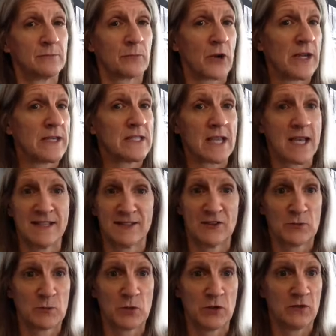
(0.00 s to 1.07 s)
brain science
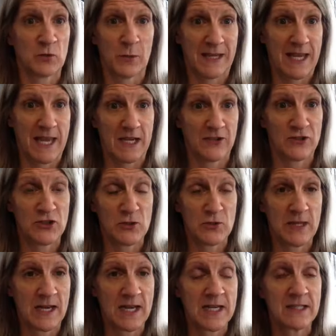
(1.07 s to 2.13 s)
has proved we can't do
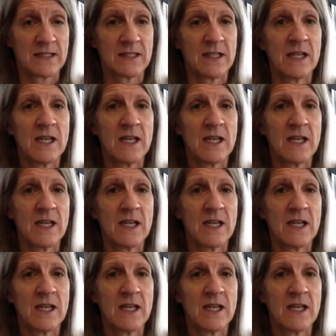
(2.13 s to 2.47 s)
that.